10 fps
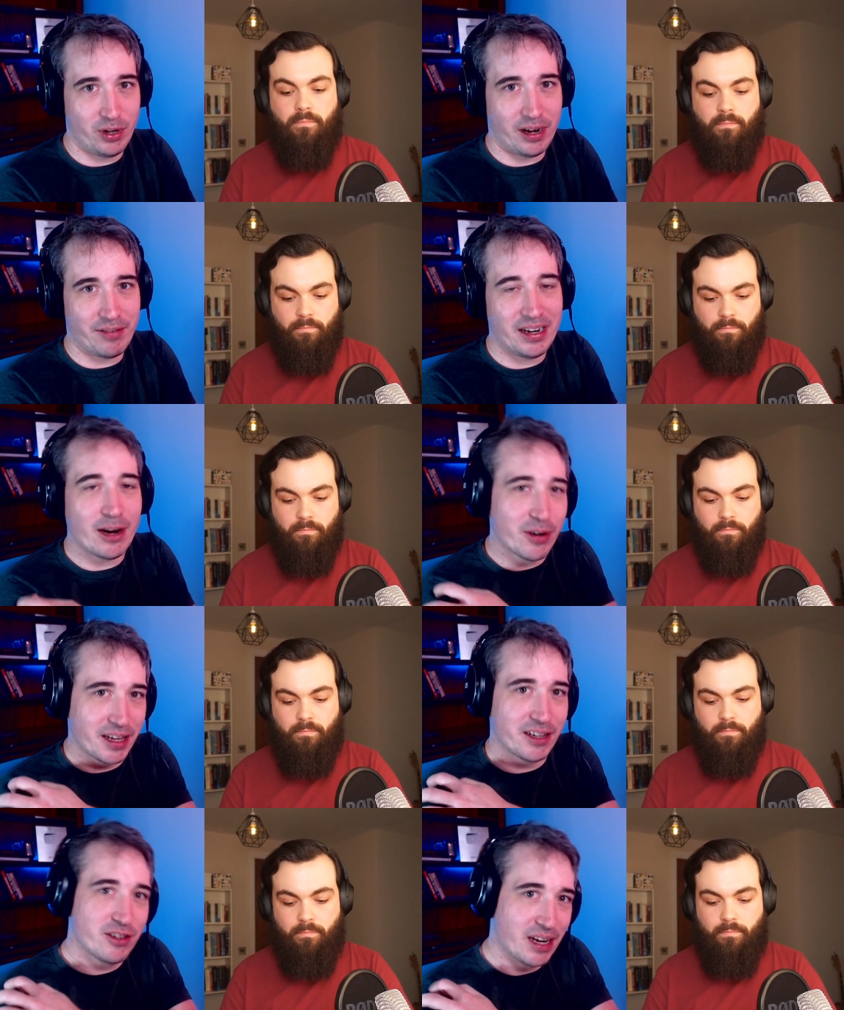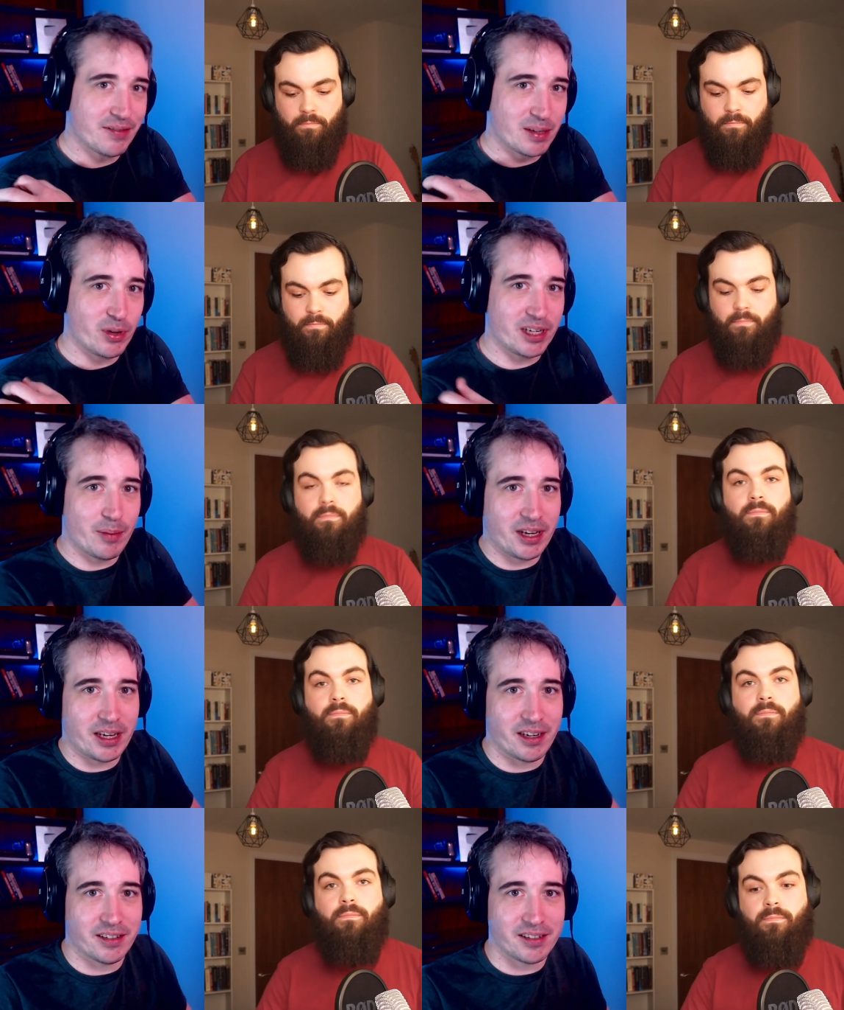Speaker 1: every now and then you'd have someone coming
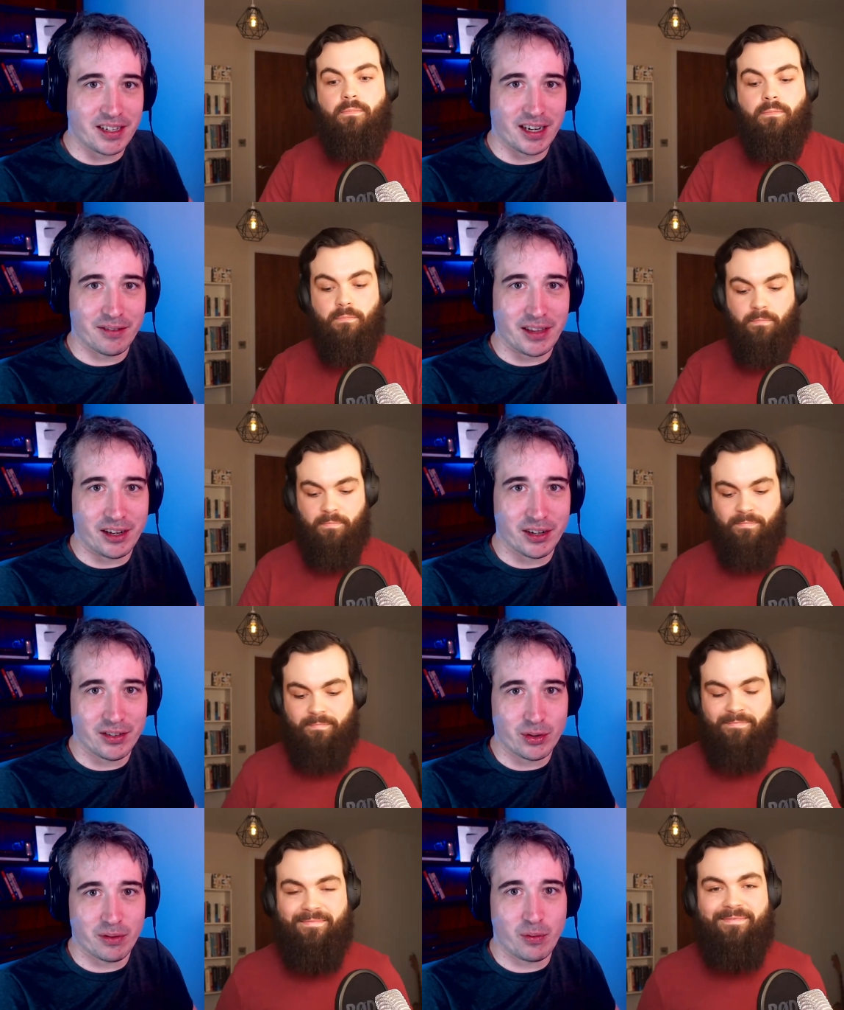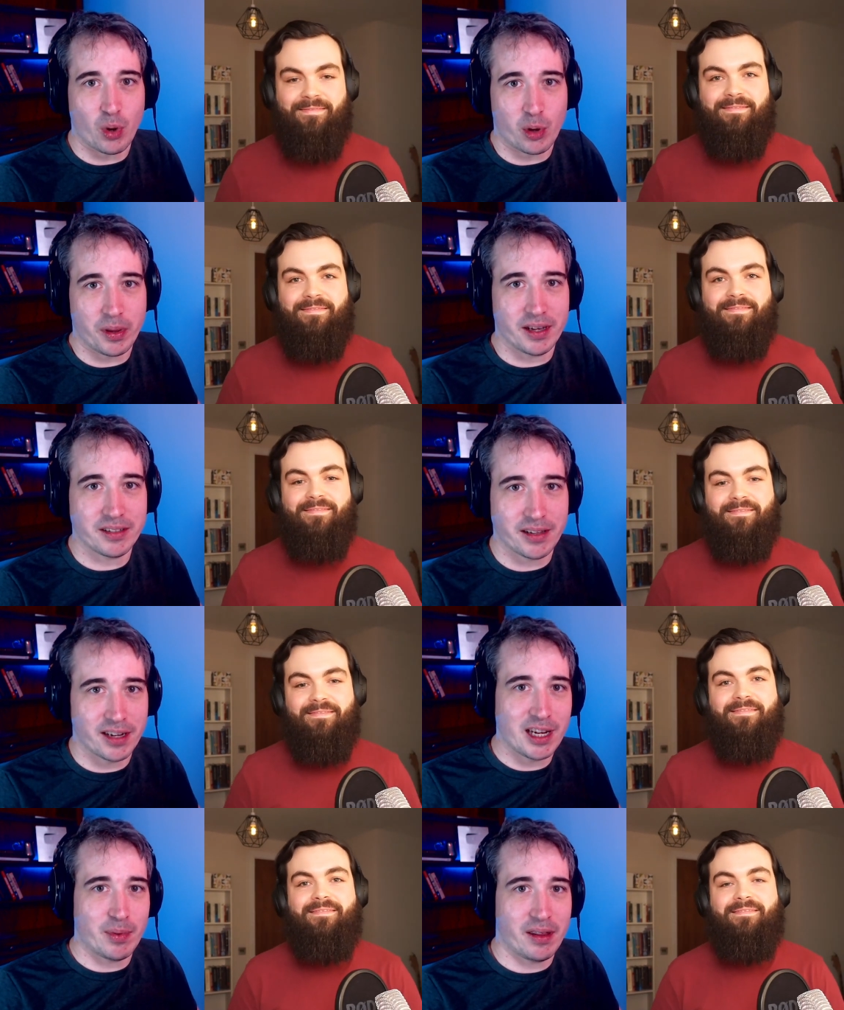in and seeing if they could sort of work with us and
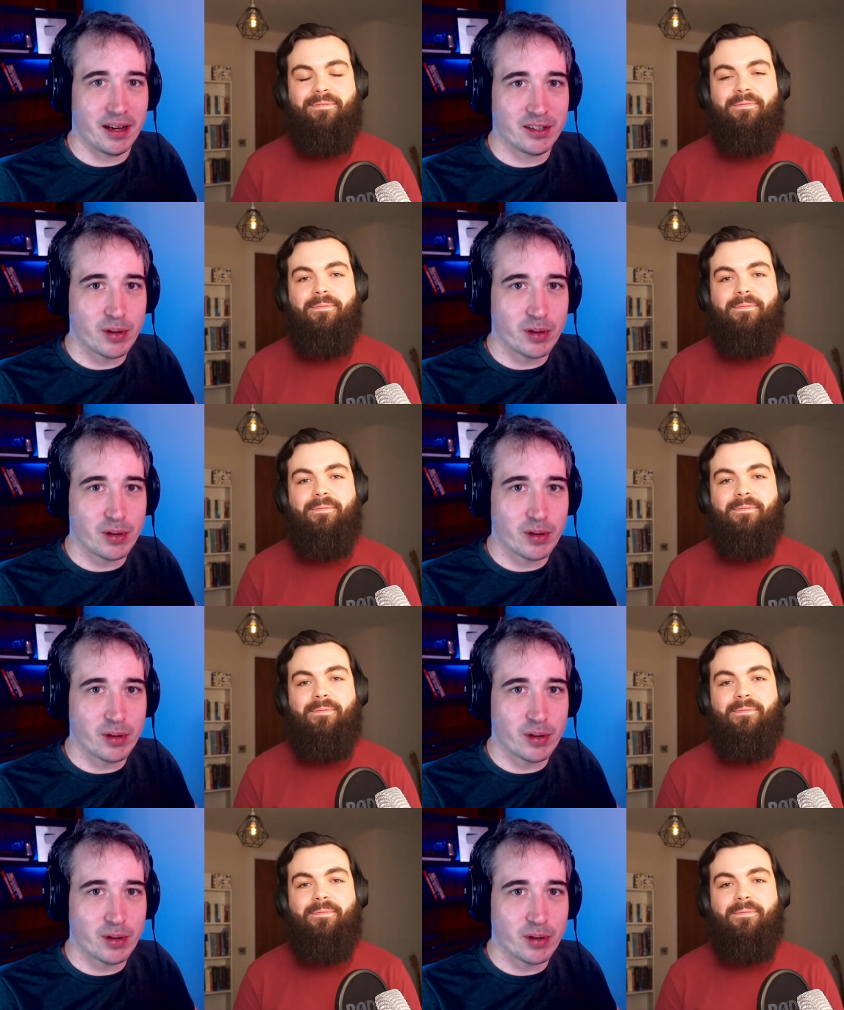that type of thing.